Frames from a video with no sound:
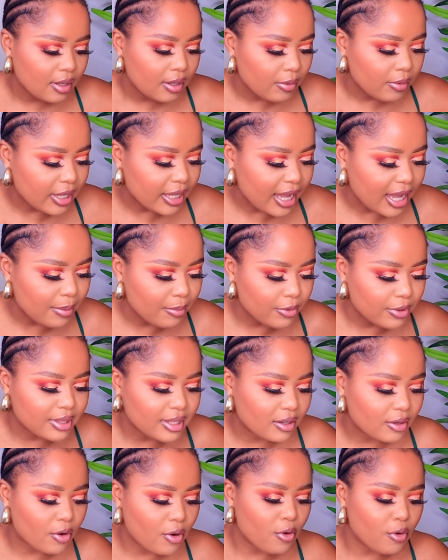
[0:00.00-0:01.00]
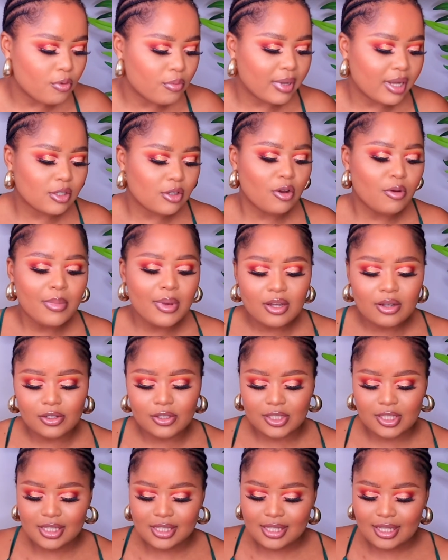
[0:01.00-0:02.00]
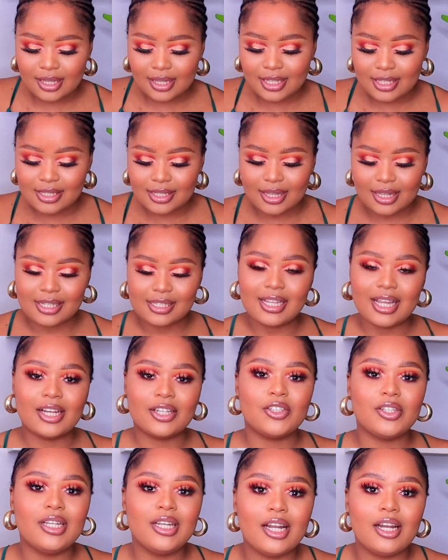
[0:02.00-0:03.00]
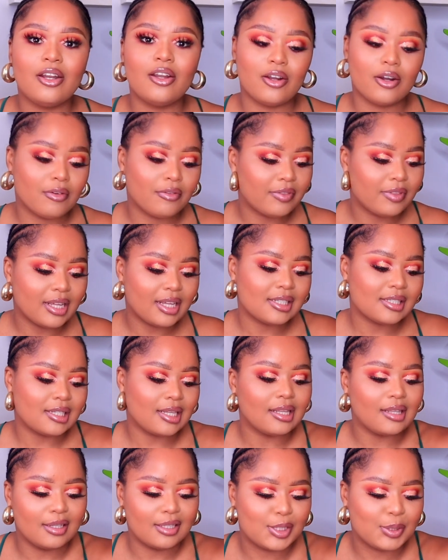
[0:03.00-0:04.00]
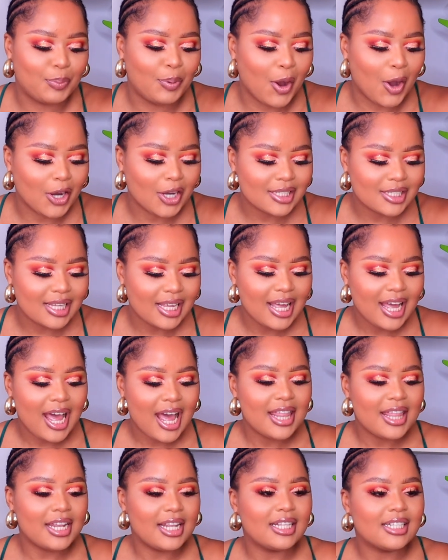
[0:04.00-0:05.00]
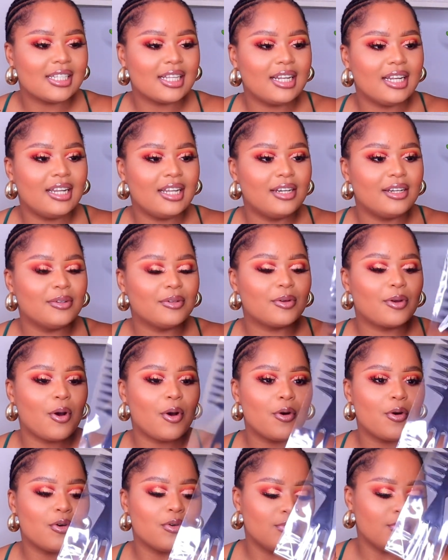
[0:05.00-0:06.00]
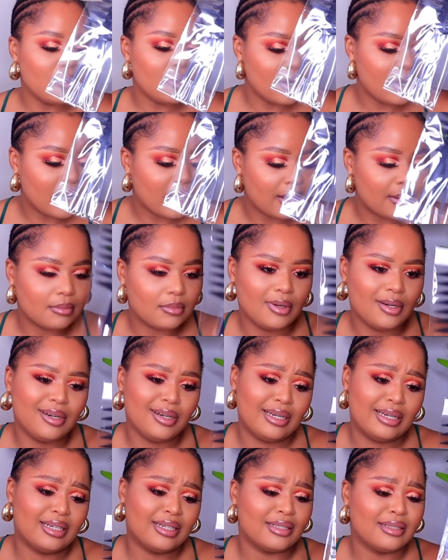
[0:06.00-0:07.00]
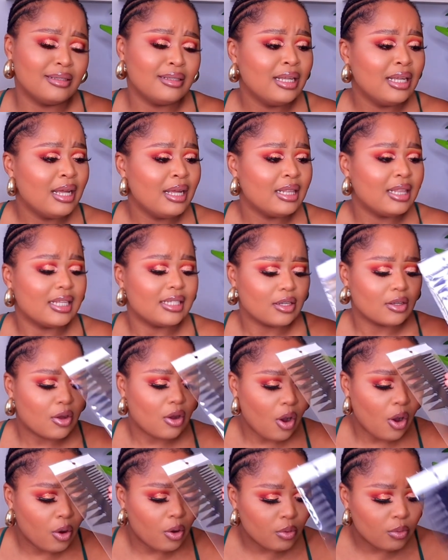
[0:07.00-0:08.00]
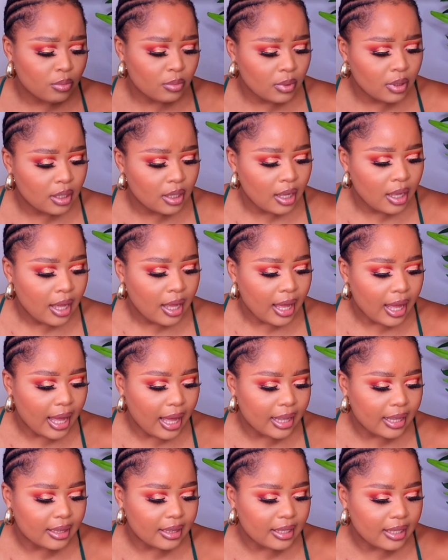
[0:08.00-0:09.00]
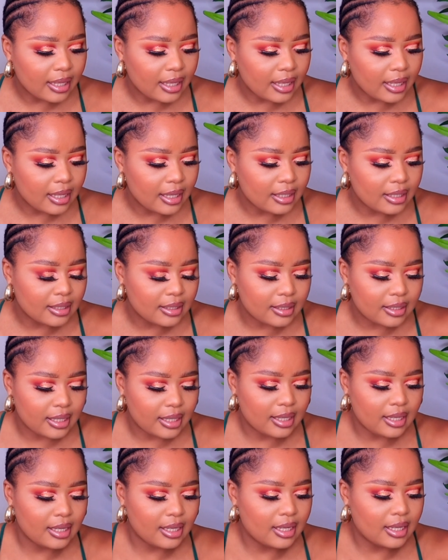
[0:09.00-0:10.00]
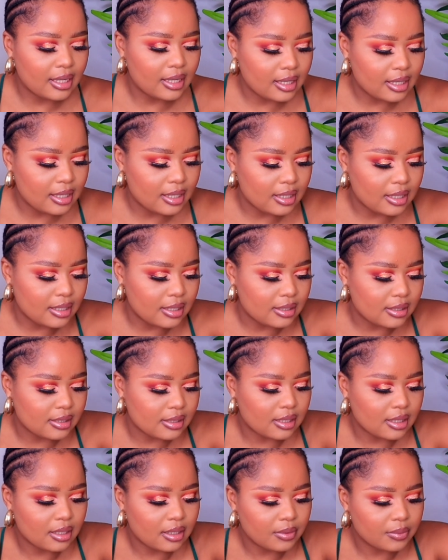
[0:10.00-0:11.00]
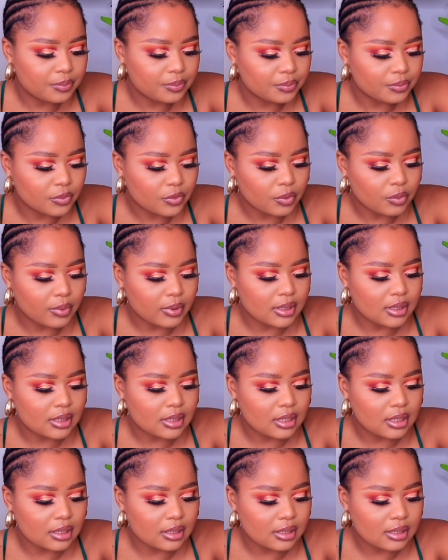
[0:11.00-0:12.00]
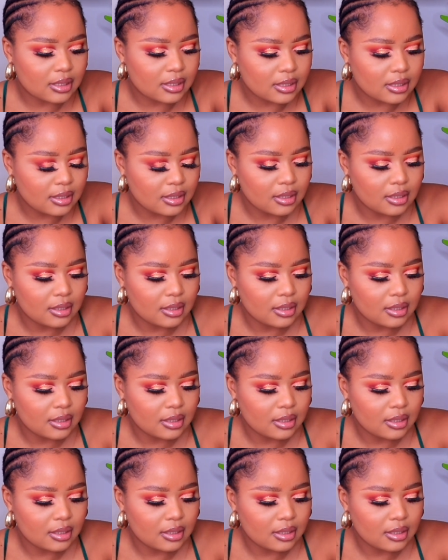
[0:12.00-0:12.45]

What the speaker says: We came with a comb, and oh my gosh, there's actually a lot of things in this box. Then there's a little comb, not a little, there's a comb, and then there is, what's this?